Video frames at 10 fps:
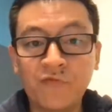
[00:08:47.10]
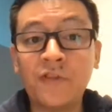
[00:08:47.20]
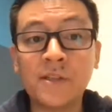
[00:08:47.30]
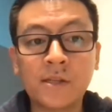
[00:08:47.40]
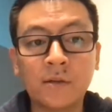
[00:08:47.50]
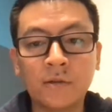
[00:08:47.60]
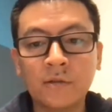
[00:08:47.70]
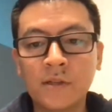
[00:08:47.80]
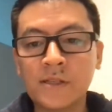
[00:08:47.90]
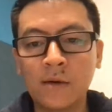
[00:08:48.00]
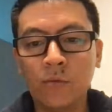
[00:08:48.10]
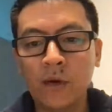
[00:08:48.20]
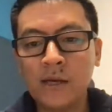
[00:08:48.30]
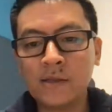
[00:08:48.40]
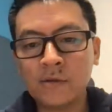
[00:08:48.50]
physical in some
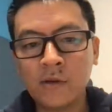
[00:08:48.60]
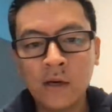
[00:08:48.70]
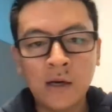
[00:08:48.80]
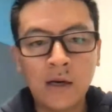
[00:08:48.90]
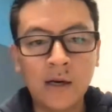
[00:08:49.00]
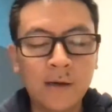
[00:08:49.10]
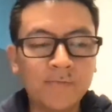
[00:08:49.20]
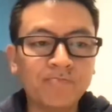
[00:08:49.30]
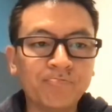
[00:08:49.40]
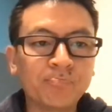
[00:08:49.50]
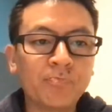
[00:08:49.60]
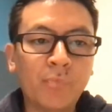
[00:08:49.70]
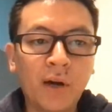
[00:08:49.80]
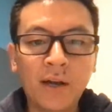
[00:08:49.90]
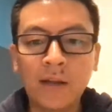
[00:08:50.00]
ways.
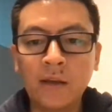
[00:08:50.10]
But